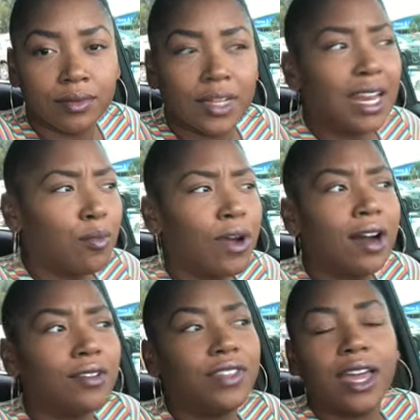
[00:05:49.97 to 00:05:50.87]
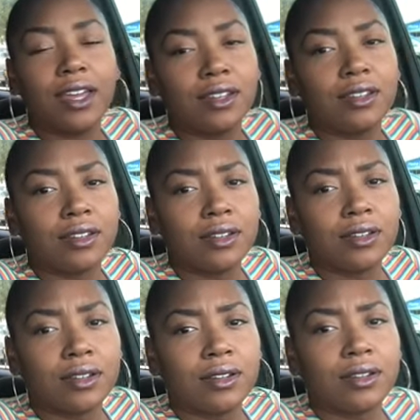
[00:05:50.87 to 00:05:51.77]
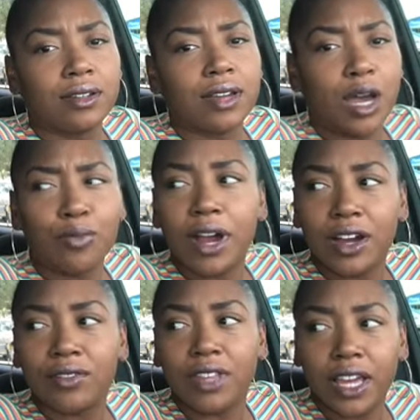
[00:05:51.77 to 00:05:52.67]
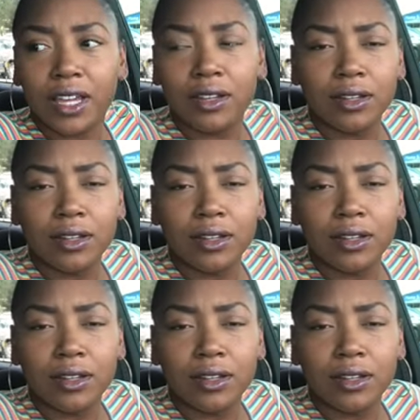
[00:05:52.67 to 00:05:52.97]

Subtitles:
And I'm proud of that. I'm proud of that.